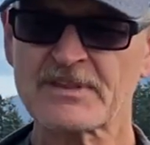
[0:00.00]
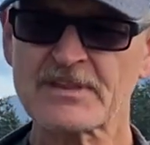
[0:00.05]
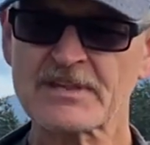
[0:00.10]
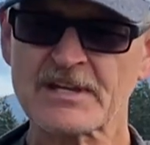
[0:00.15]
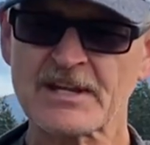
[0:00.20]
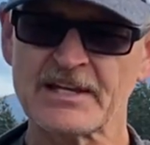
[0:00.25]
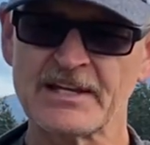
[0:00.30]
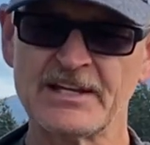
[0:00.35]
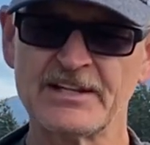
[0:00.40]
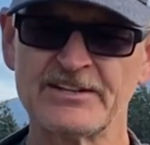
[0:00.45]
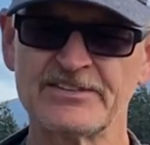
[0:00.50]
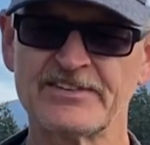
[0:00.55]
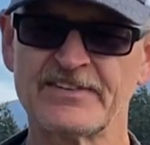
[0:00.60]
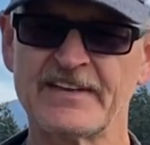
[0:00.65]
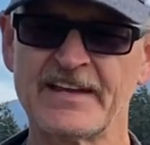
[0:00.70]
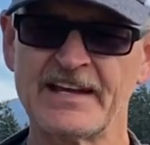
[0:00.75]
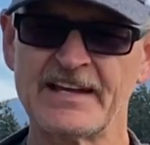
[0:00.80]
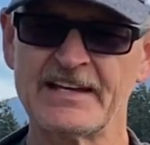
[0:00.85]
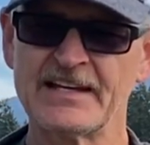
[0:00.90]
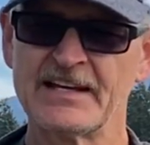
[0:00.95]
is
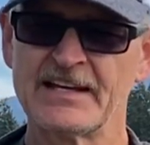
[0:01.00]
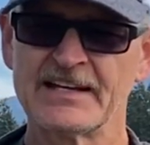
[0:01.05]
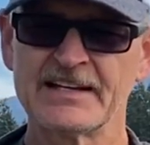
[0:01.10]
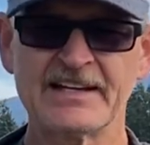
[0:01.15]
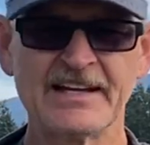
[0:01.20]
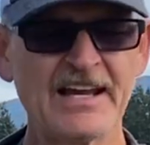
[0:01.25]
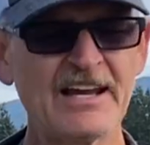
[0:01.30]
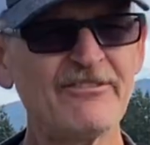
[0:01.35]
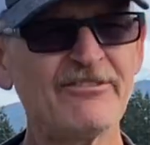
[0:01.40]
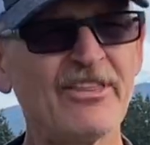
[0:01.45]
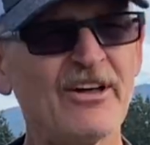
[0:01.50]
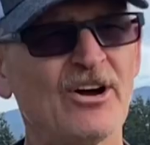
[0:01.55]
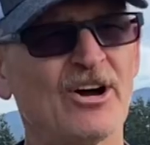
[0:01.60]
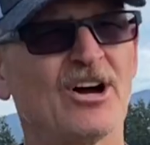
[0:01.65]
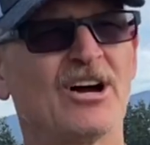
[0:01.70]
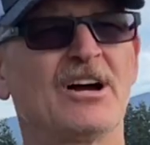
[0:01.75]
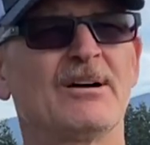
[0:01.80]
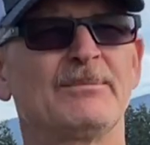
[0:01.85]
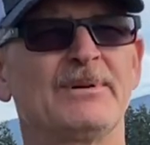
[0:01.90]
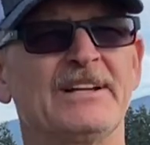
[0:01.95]
they gave the
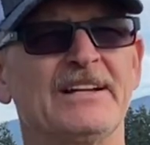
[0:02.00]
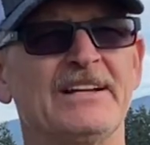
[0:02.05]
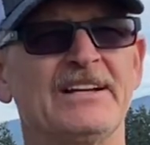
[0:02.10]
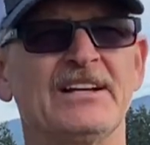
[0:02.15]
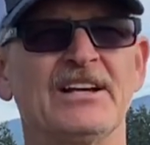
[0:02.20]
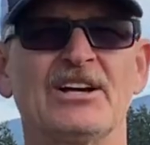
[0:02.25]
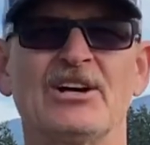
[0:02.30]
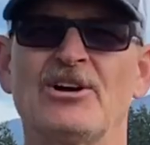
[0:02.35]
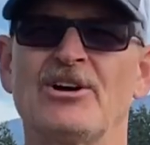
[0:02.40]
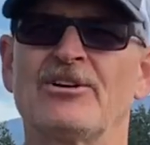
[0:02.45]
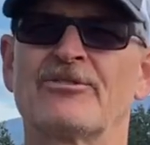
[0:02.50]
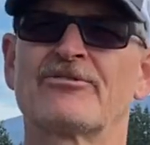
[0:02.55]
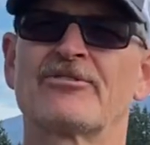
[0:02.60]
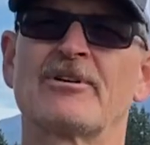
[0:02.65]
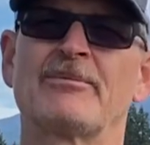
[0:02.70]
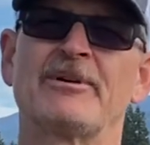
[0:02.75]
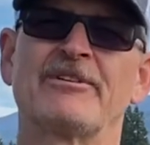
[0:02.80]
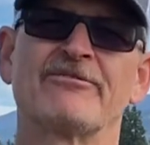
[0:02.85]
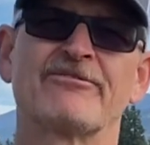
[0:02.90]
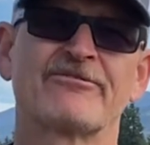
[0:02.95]
homily from
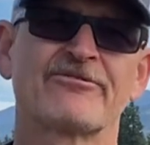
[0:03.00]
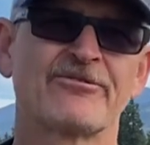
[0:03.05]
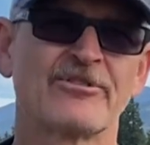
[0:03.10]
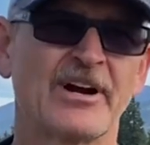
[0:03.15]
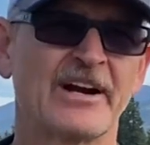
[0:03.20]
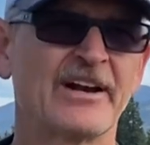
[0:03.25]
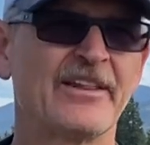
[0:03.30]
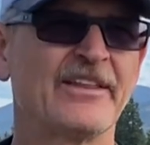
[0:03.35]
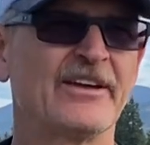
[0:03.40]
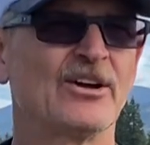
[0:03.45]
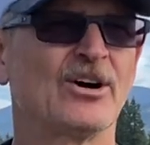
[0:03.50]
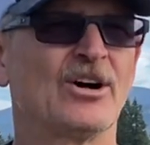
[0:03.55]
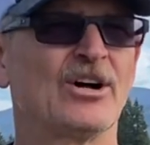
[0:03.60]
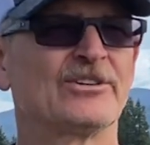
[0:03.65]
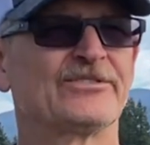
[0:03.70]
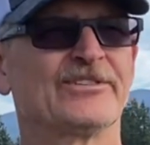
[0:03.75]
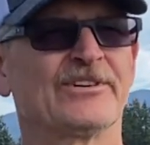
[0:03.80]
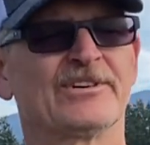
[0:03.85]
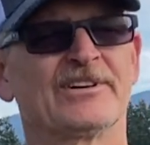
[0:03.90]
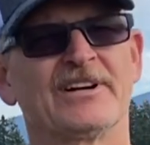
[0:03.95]
in front of the
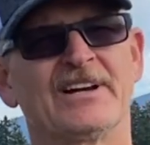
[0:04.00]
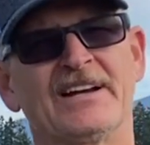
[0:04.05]
altar.